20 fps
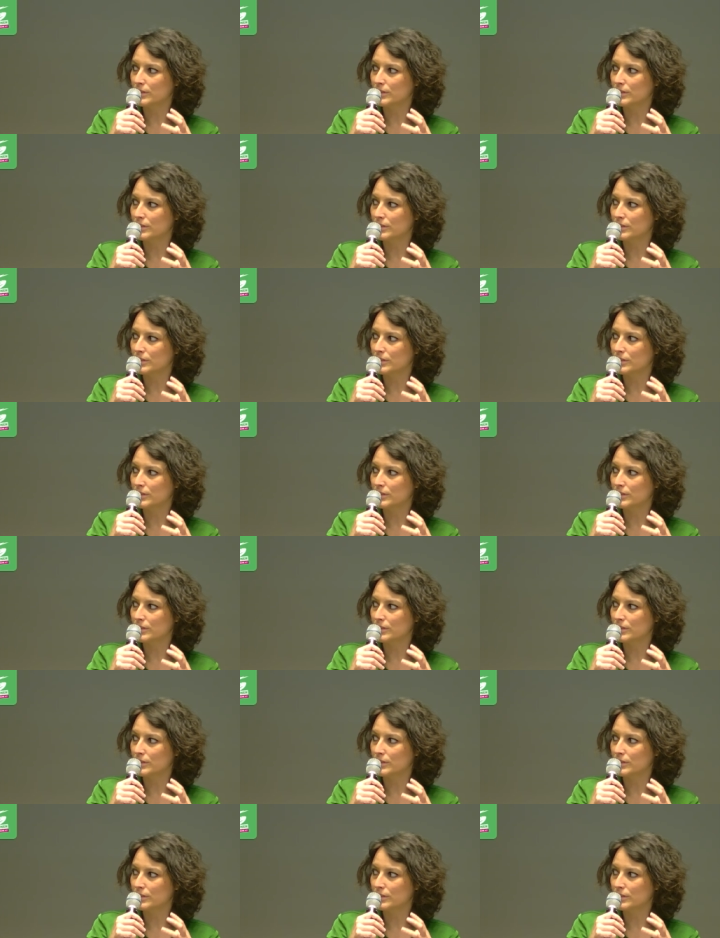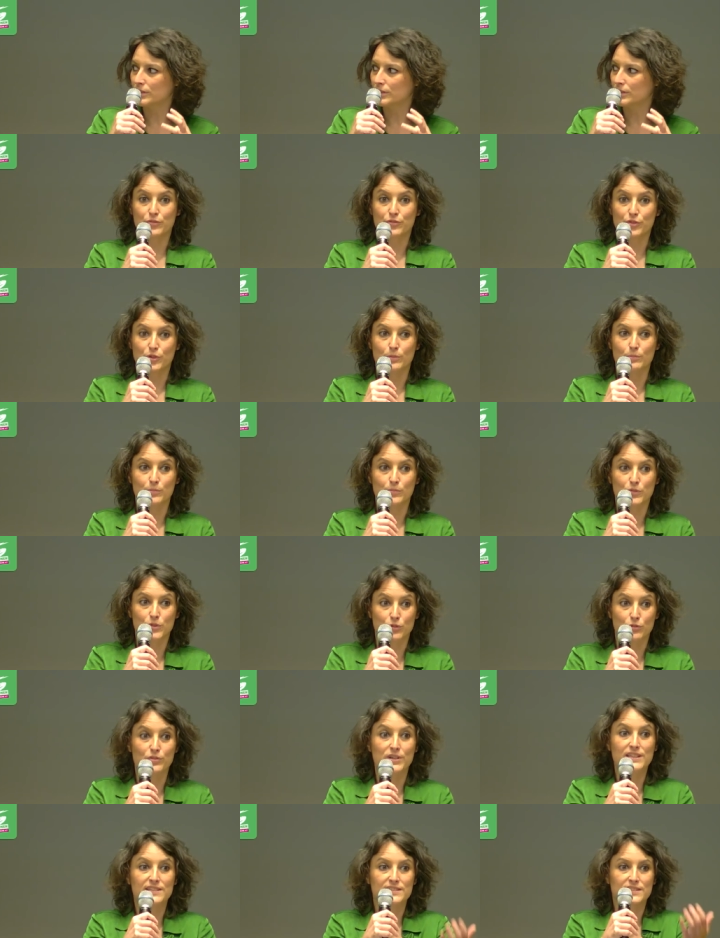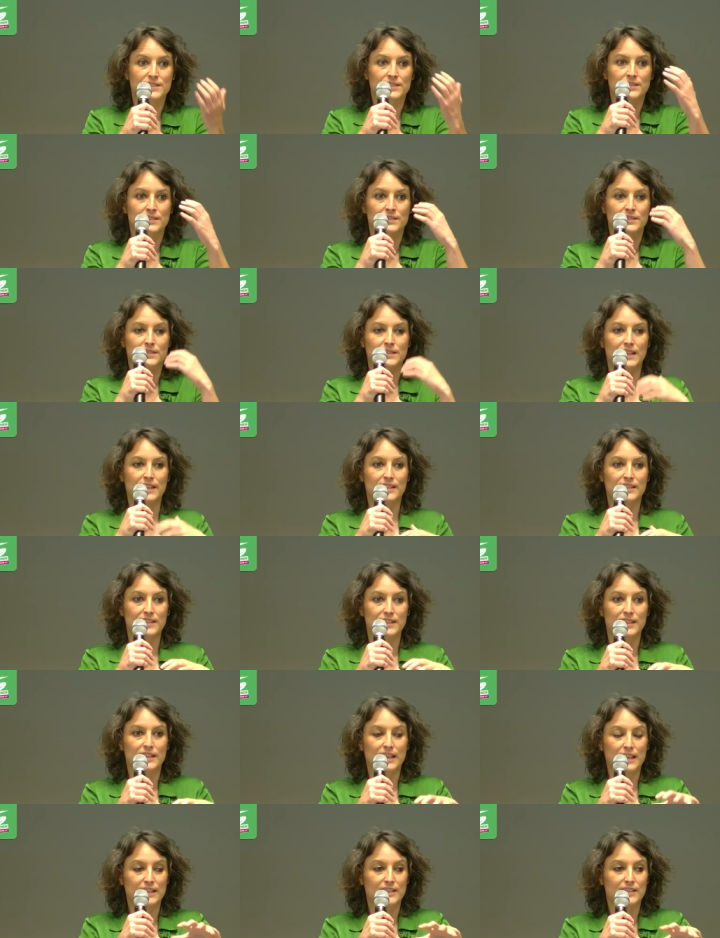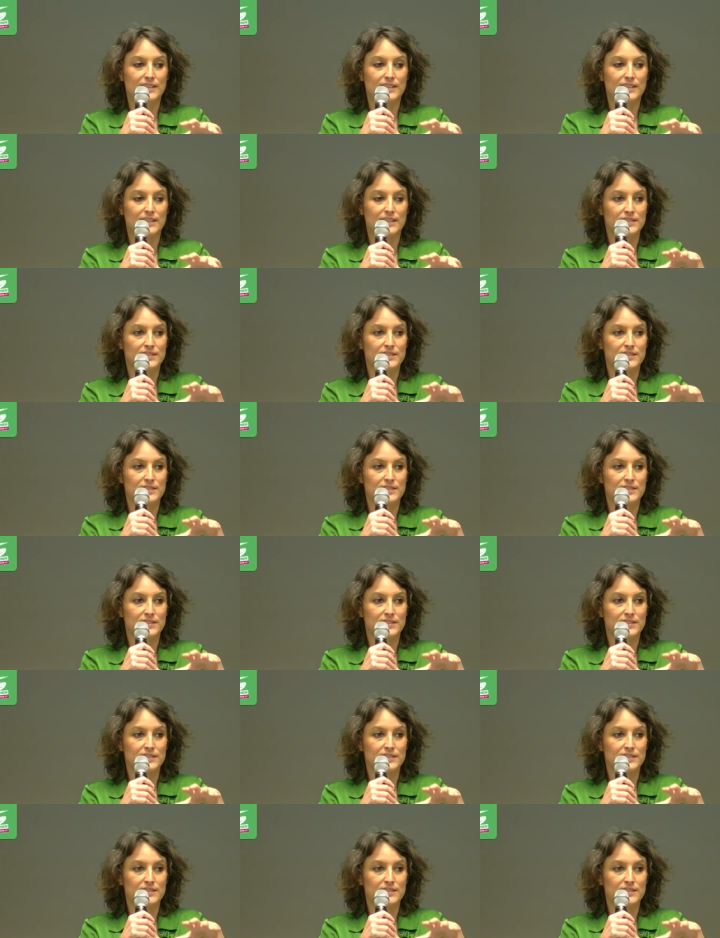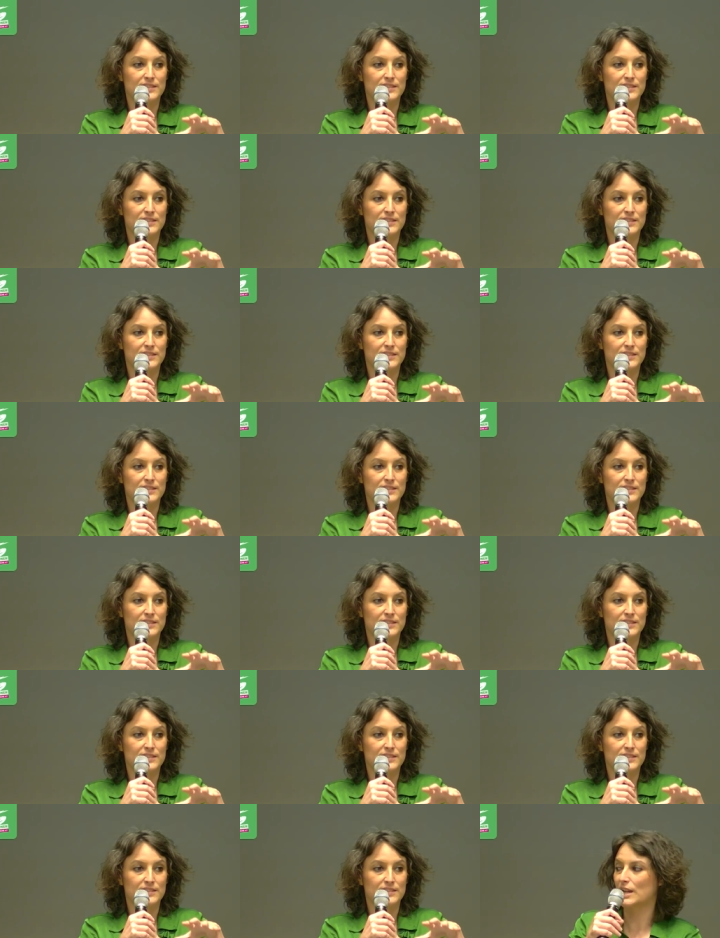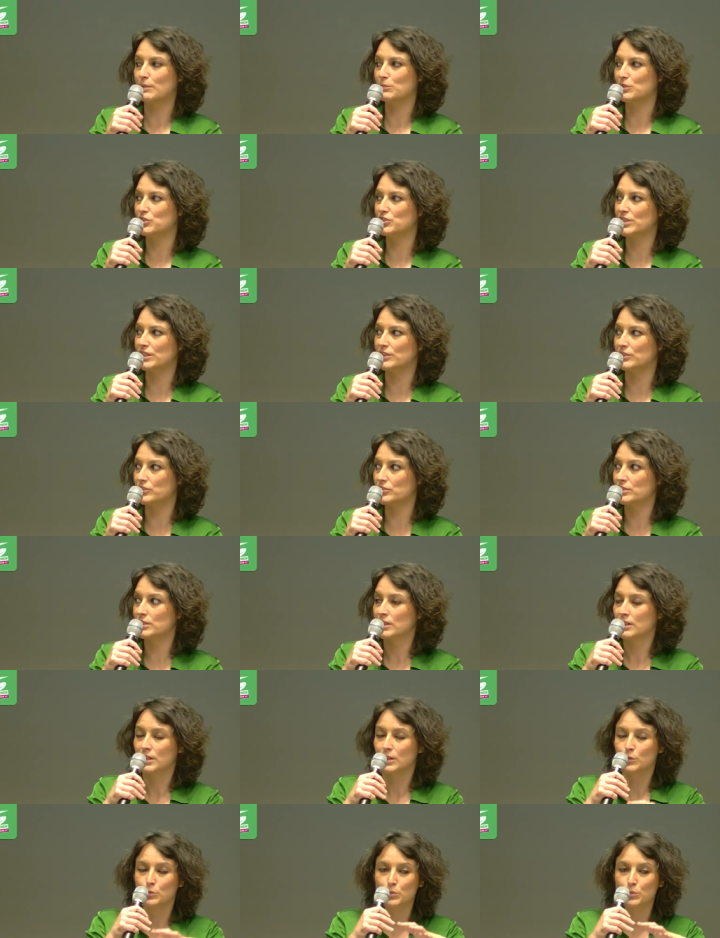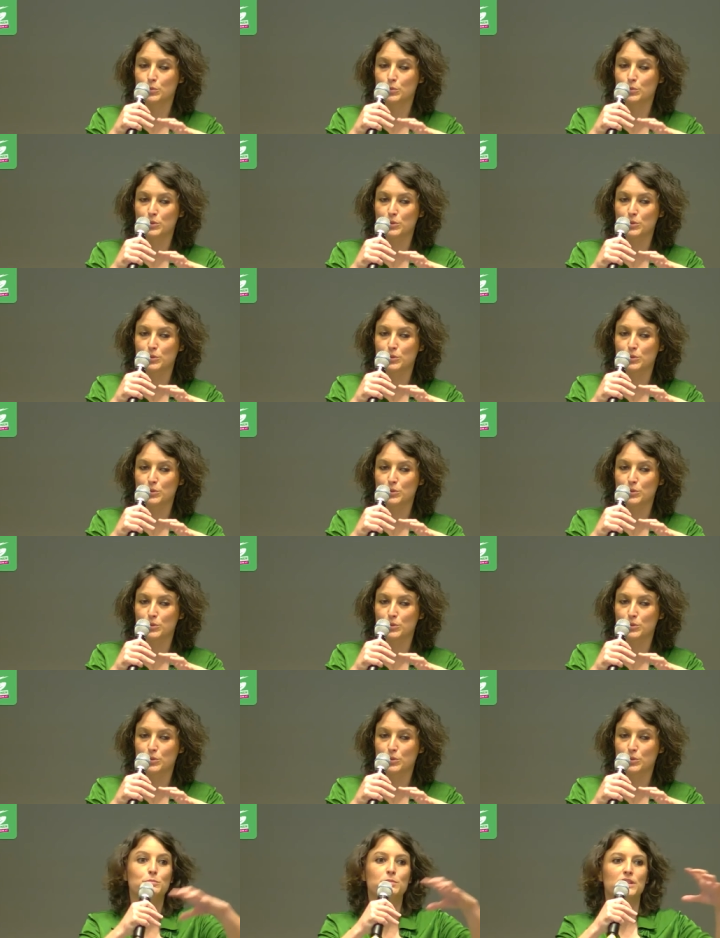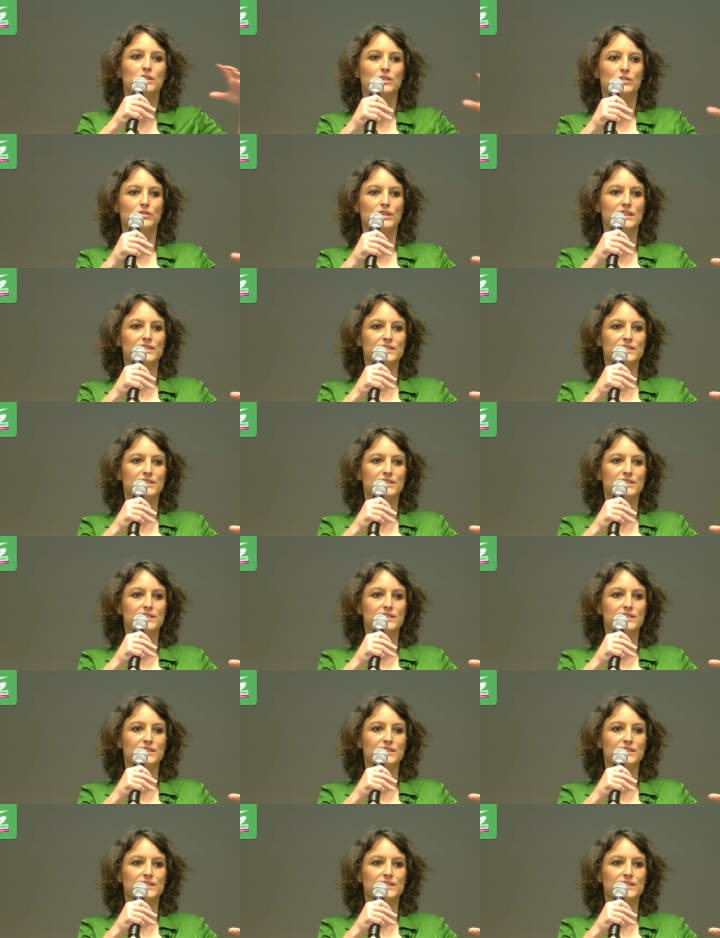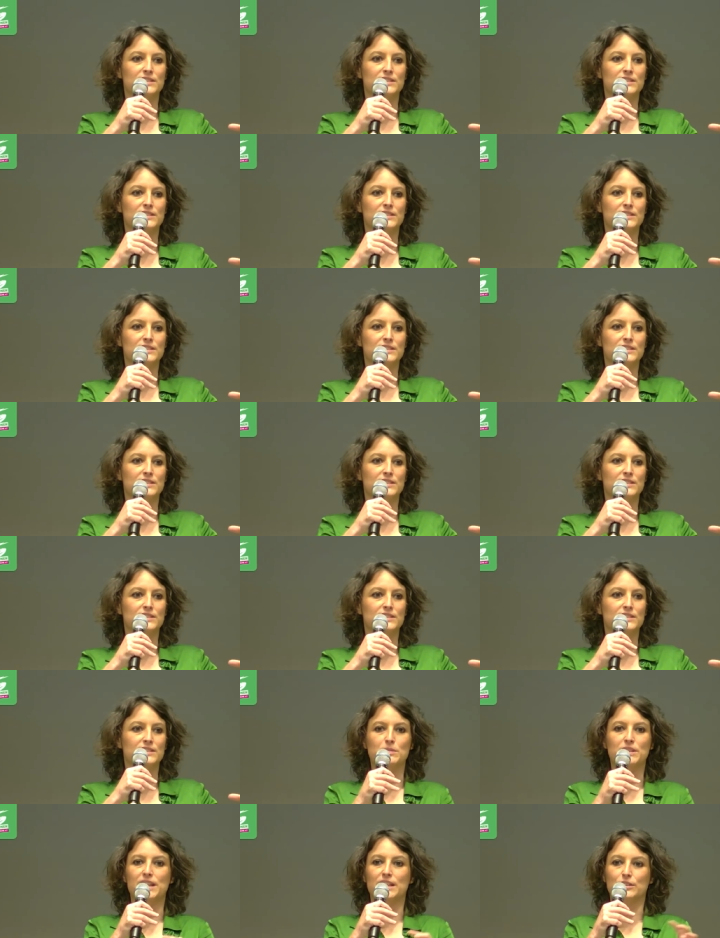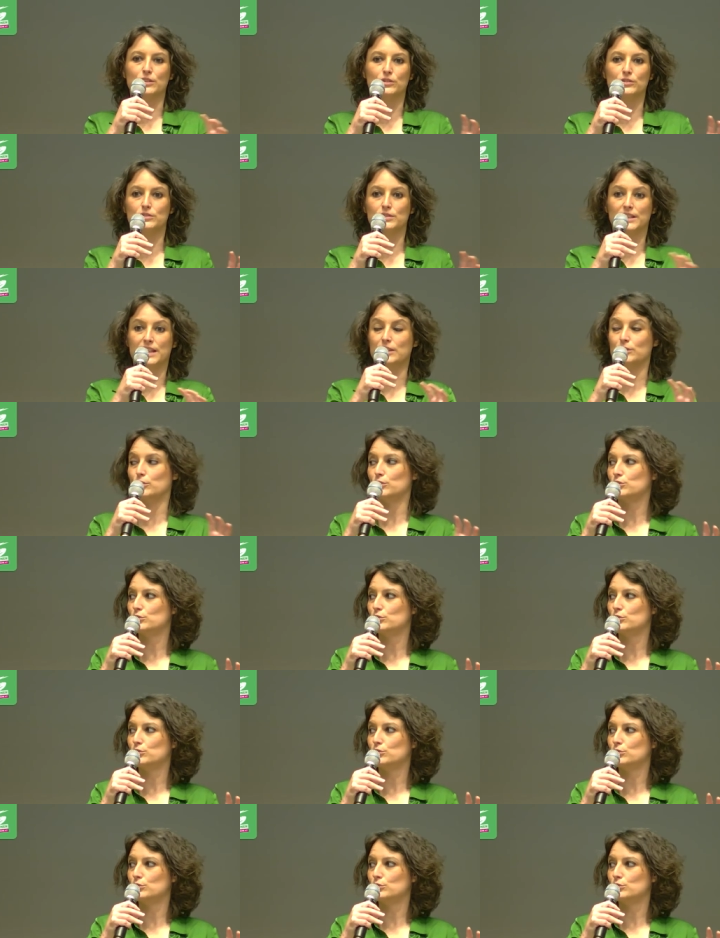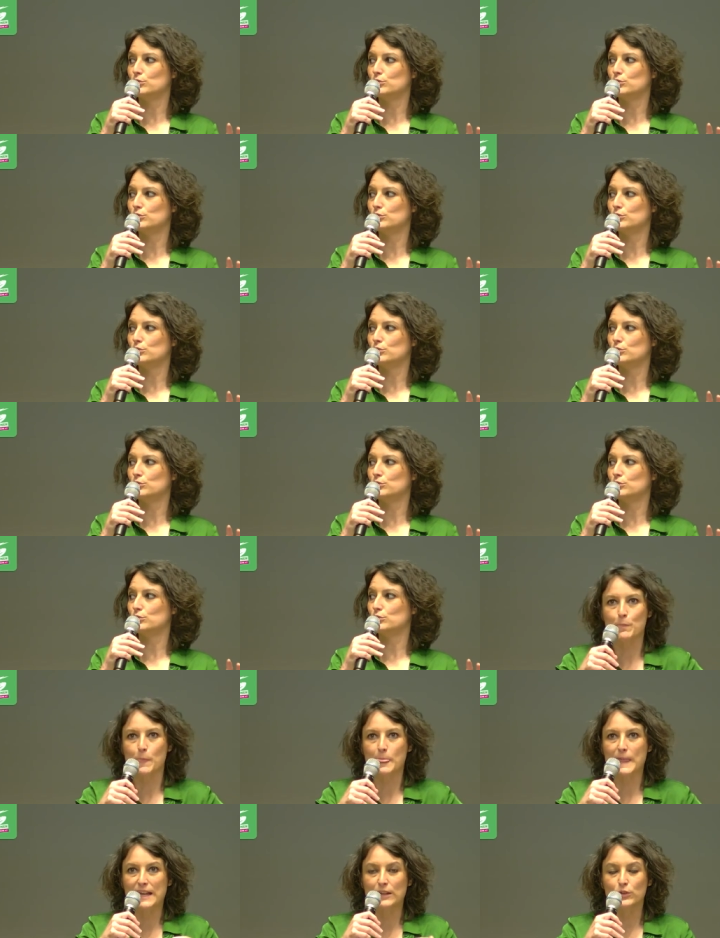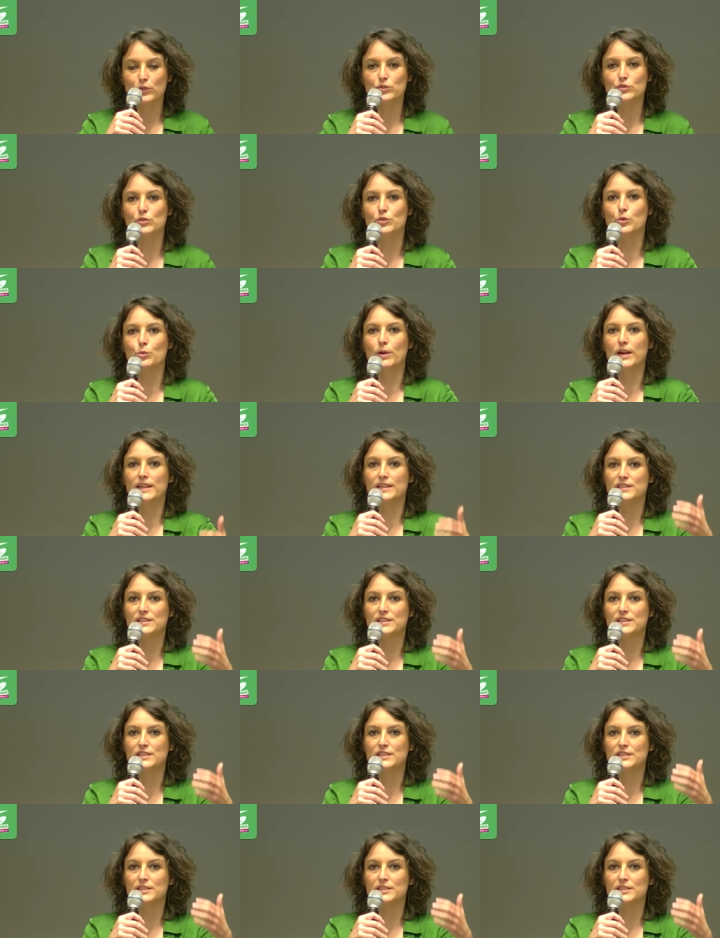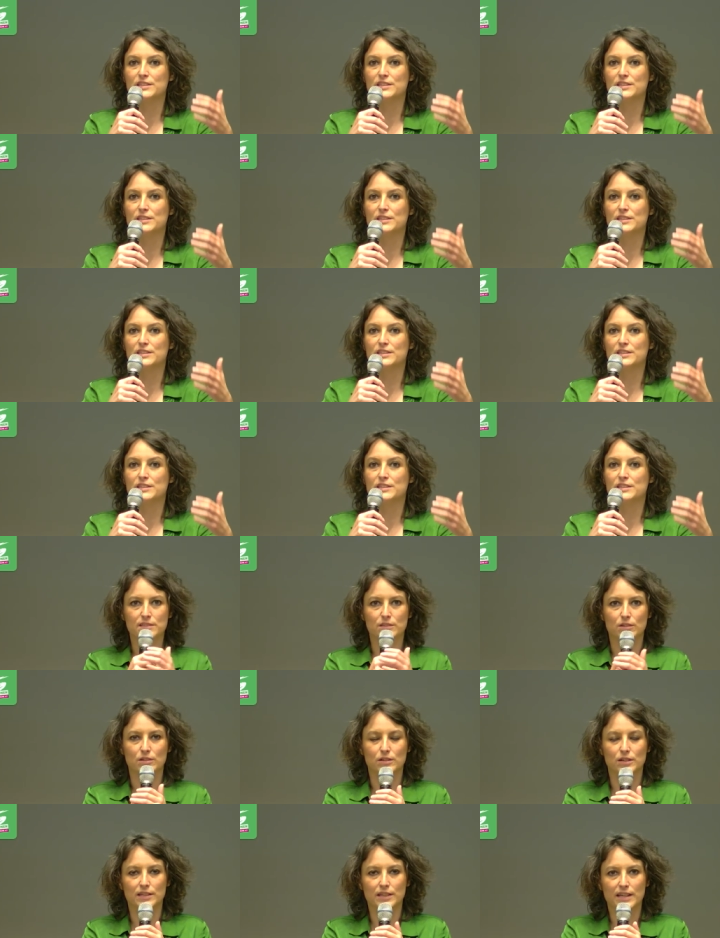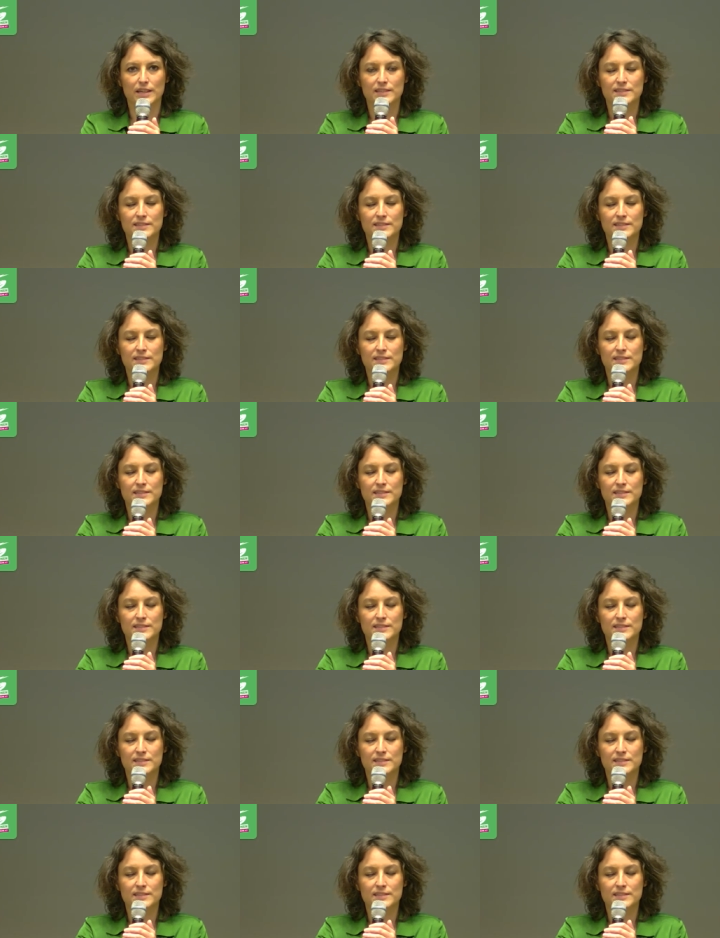were different from the risk that is on the society because of climate change, which is a much bigger risk. And then our social security system cannot do it. And also the way it's financed and the way it's organized.